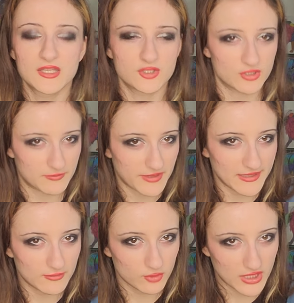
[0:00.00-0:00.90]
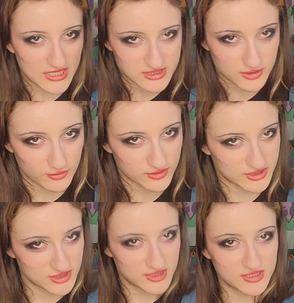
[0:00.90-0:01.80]
you're in a plane crash, it goes,
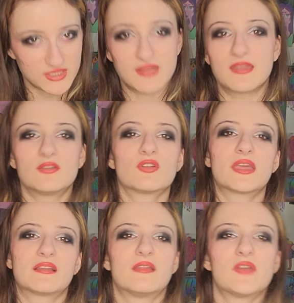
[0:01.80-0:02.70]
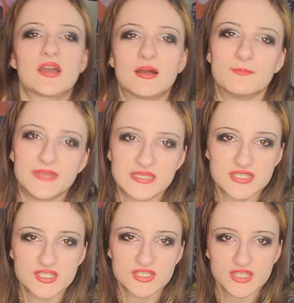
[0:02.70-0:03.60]
and then you're like living on a
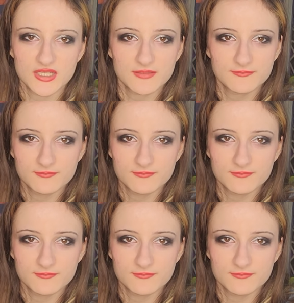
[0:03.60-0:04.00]
beach and shit.